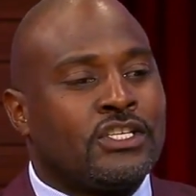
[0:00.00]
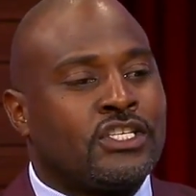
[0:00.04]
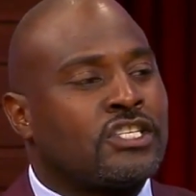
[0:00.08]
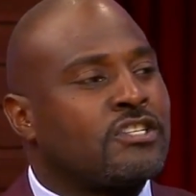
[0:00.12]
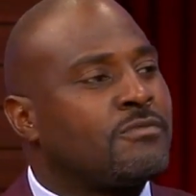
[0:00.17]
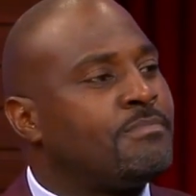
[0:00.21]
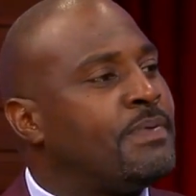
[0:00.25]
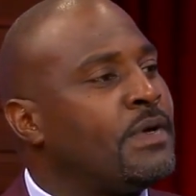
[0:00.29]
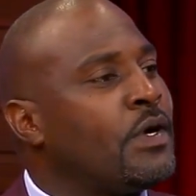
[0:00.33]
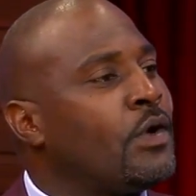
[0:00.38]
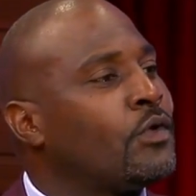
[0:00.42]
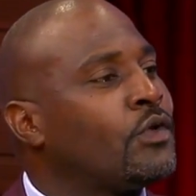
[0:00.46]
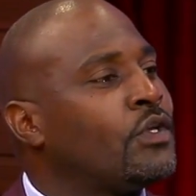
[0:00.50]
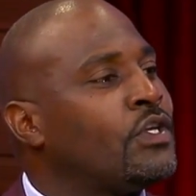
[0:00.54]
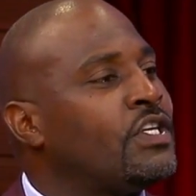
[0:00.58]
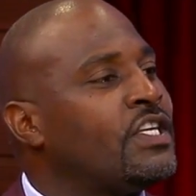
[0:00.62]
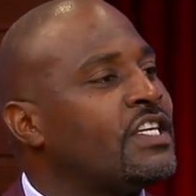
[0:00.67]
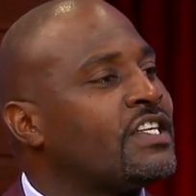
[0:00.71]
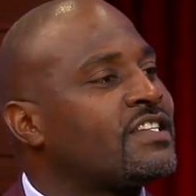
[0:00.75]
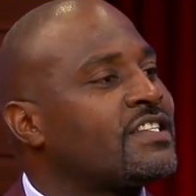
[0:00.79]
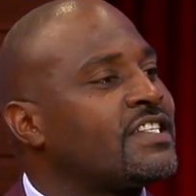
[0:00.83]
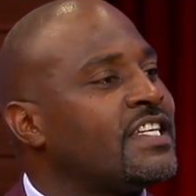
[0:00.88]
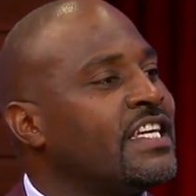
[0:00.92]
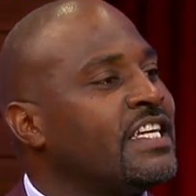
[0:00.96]
just building
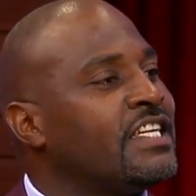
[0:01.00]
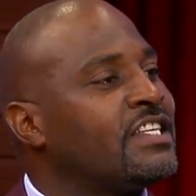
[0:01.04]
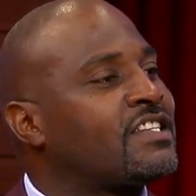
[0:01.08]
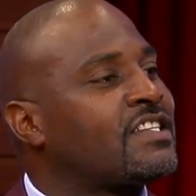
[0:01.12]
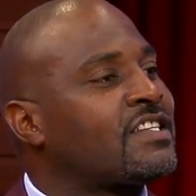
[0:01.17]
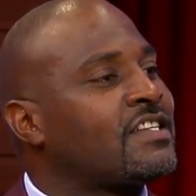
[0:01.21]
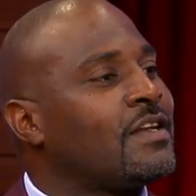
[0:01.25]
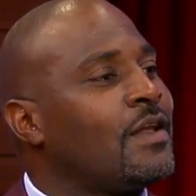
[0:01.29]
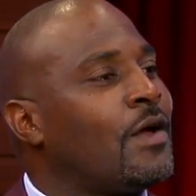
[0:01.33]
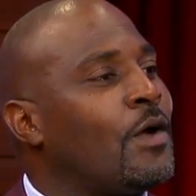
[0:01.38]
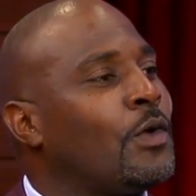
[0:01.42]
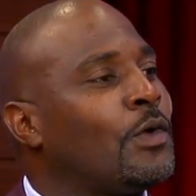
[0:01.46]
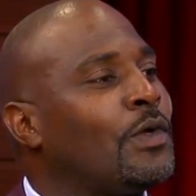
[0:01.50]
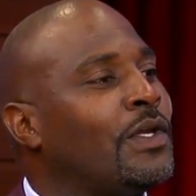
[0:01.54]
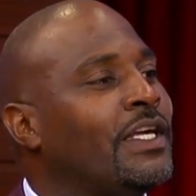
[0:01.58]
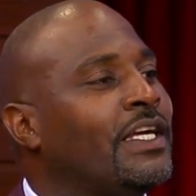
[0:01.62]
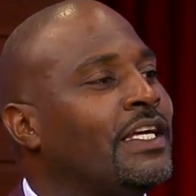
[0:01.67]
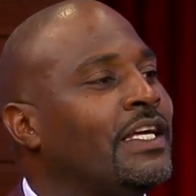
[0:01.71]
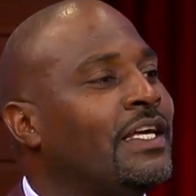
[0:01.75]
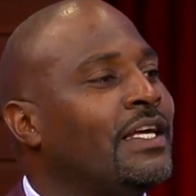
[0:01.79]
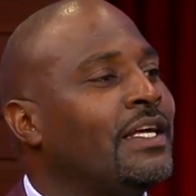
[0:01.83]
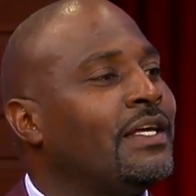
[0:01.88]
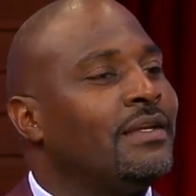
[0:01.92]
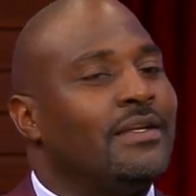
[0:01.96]
this thing
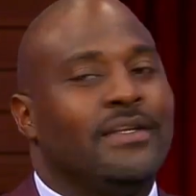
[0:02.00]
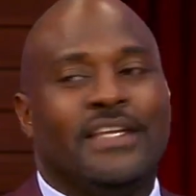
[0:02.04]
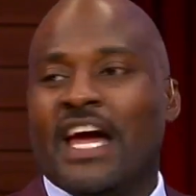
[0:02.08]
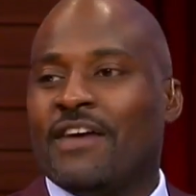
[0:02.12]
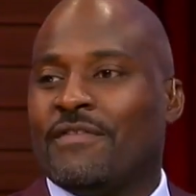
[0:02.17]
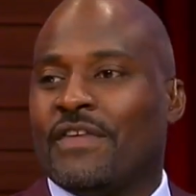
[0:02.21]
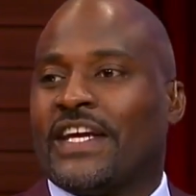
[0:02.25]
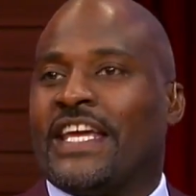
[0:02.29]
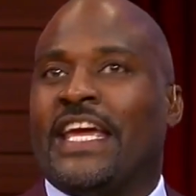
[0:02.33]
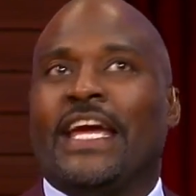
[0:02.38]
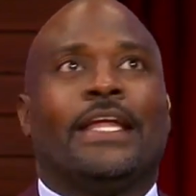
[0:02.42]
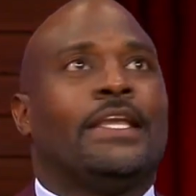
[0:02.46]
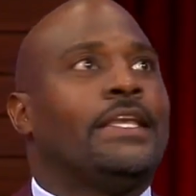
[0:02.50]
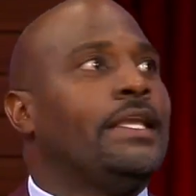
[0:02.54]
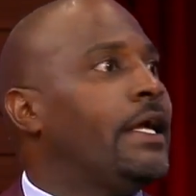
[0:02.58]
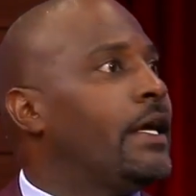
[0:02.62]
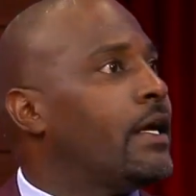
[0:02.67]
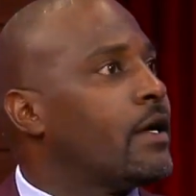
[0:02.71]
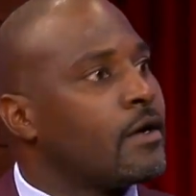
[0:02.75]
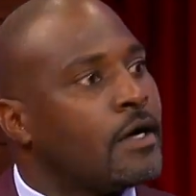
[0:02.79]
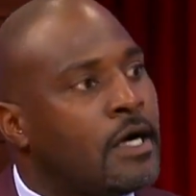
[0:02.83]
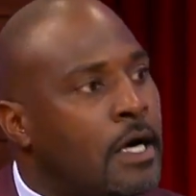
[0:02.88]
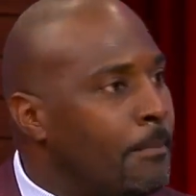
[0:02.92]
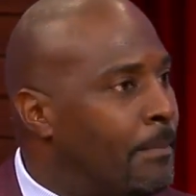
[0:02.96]
slowly. Sure. Never getting
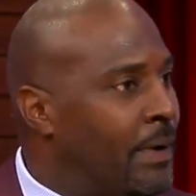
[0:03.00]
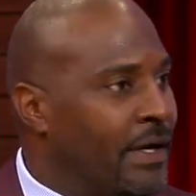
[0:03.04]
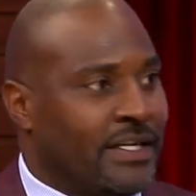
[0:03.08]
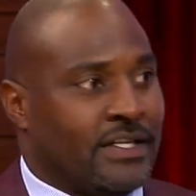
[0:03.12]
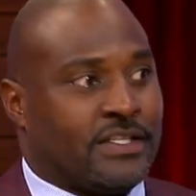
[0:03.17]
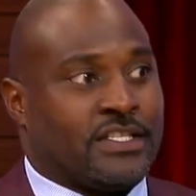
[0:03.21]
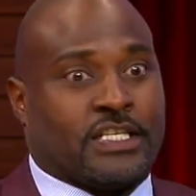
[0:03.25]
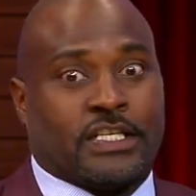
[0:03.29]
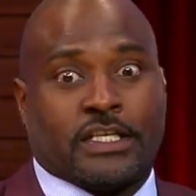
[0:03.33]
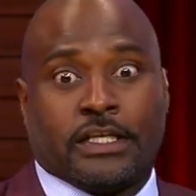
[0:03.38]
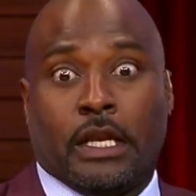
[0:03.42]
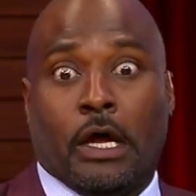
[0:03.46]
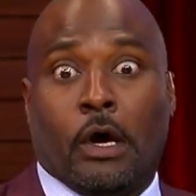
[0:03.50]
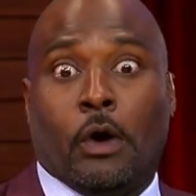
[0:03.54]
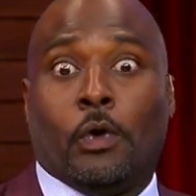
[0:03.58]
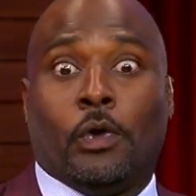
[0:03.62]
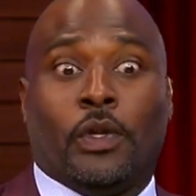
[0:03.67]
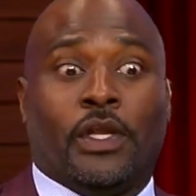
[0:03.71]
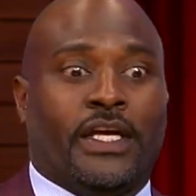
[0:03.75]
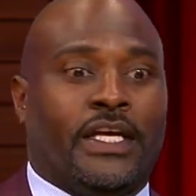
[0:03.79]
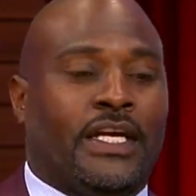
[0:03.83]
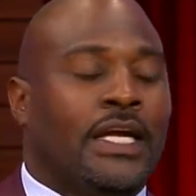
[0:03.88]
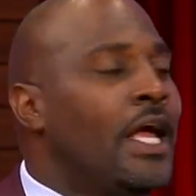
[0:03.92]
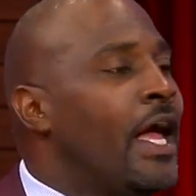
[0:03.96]
there, but
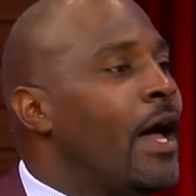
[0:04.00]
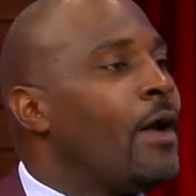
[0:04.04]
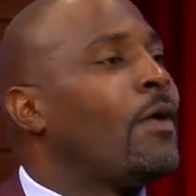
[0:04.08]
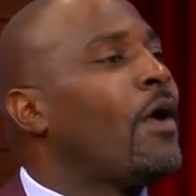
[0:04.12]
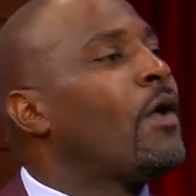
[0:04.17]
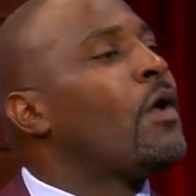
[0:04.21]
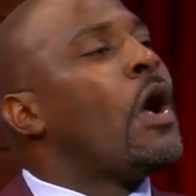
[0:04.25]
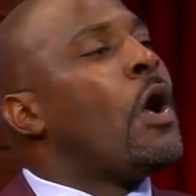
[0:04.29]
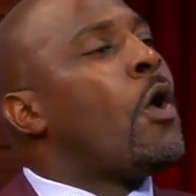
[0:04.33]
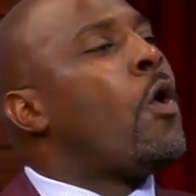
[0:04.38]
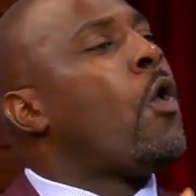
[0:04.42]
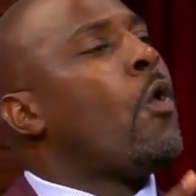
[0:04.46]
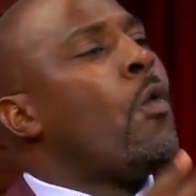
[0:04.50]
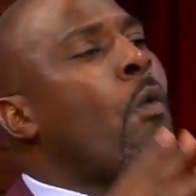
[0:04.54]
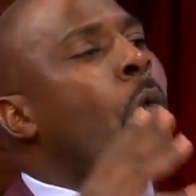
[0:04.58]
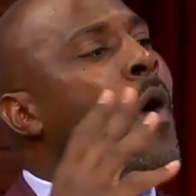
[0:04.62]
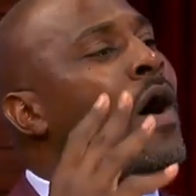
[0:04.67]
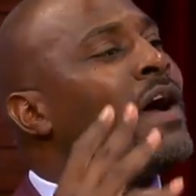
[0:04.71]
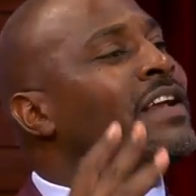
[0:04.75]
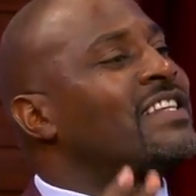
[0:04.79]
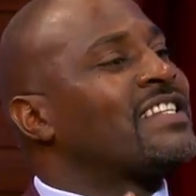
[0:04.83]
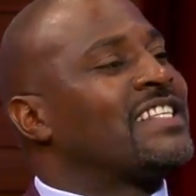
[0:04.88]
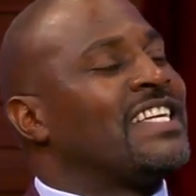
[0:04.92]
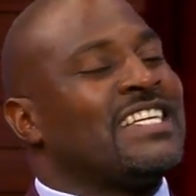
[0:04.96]
slowly. Oh, uh, who
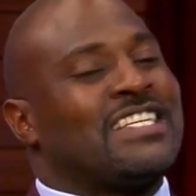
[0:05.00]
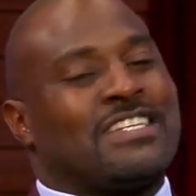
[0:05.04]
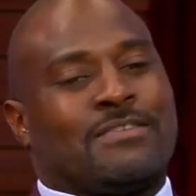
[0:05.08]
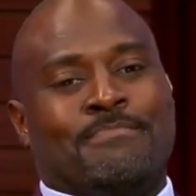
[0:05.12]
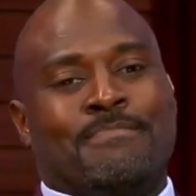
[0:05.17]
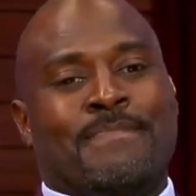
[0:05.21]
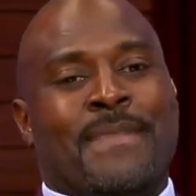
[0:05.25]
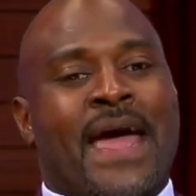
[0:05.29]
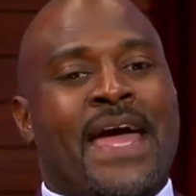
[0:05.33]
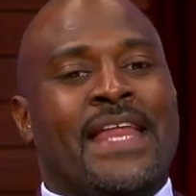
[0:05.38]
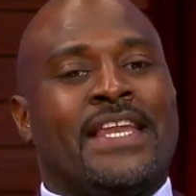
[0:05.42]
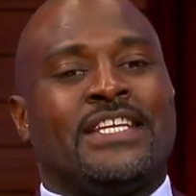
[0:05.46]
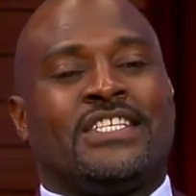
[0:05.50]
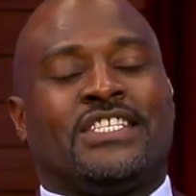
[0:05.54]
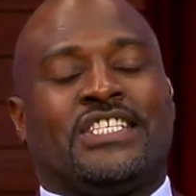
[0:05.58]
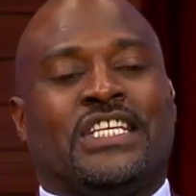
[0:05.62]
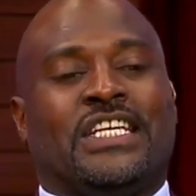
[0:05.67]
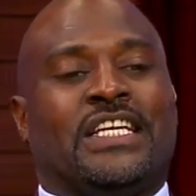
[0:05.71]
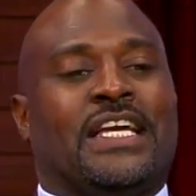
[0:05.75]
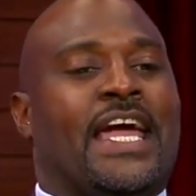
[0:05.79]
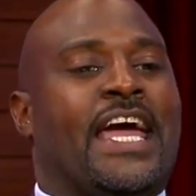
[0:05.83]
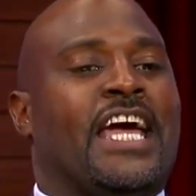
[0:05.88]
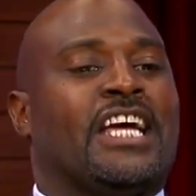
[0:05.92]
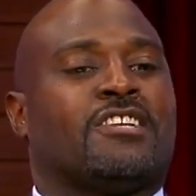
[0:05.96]
wants this
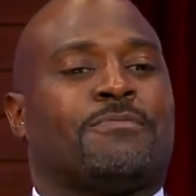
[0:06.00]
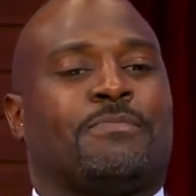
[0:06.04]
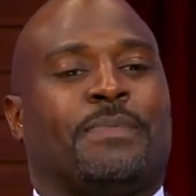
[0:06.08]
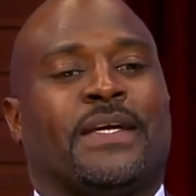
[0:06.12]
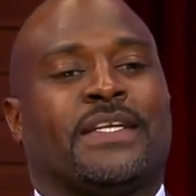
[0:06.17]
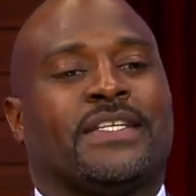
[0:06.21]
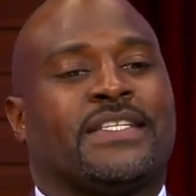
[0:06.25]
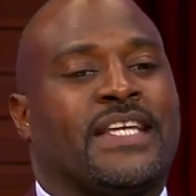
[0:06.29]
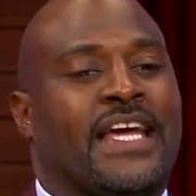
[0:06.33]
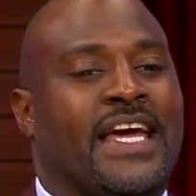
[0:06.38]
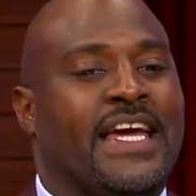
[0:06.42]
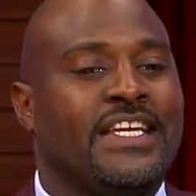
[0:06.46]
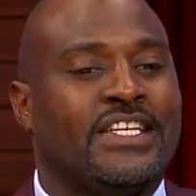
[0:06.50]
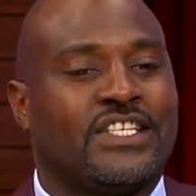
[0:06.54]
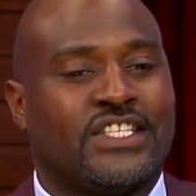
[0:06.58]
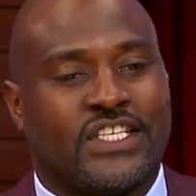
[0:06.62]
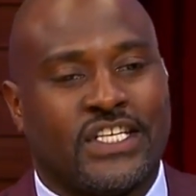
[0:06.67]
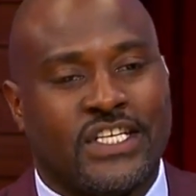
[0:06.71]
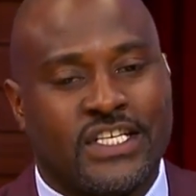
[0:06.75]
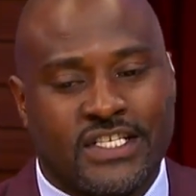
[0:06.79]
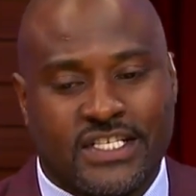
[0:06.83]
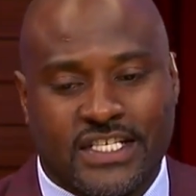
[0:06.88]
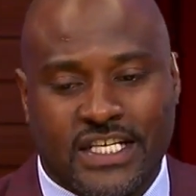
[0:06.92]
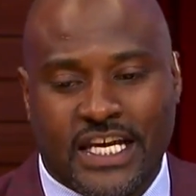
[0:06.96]
managing
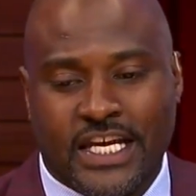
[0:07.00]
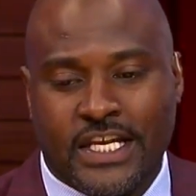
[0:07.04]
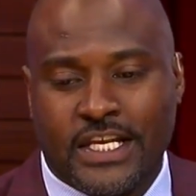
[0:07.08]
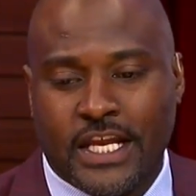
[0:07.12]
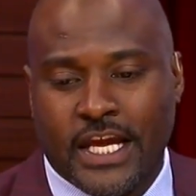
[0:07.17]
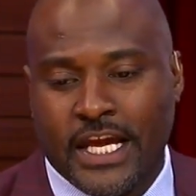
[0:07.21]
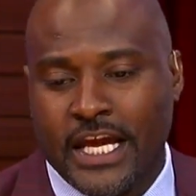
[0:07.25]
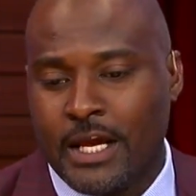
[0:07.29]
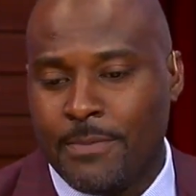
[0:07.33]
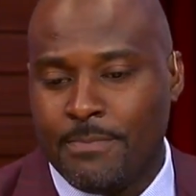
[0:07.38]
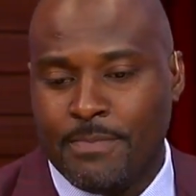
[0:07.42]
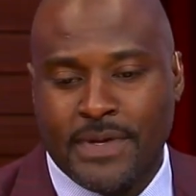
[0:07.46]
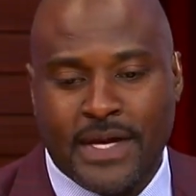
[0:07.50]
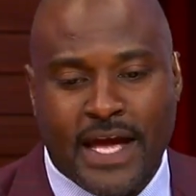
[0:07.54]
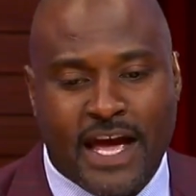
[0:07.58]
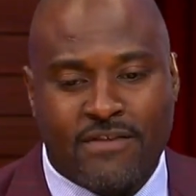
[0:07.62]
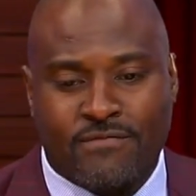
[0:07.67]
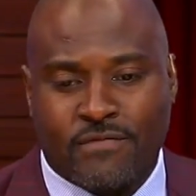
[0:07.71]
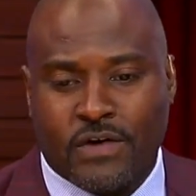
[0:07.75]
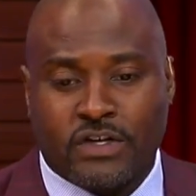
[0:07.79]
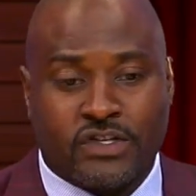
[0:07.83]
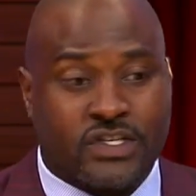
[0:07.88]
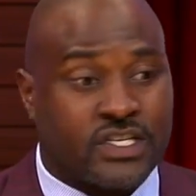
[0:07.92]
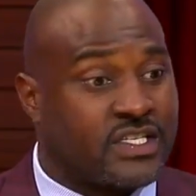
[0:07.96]
expectations in the NBA
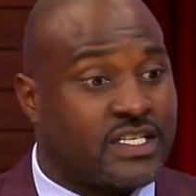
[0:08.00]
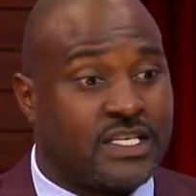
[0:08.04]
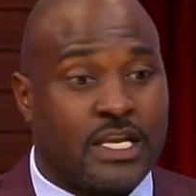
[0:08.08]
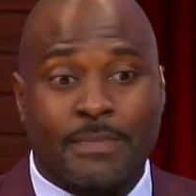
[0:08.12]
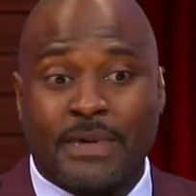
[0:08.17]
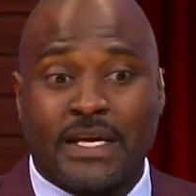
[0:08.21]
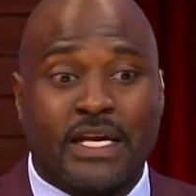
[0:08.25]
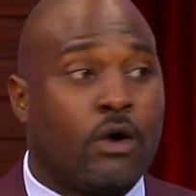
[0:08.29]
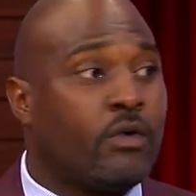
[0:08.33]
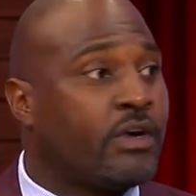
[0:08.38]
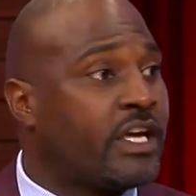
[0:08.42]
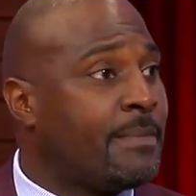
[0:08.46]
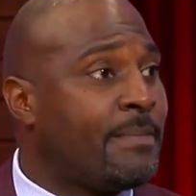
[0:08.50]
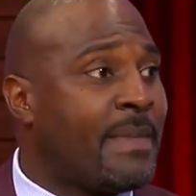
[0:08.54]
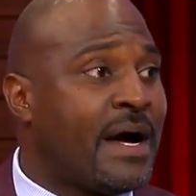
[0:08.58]
versus let me go get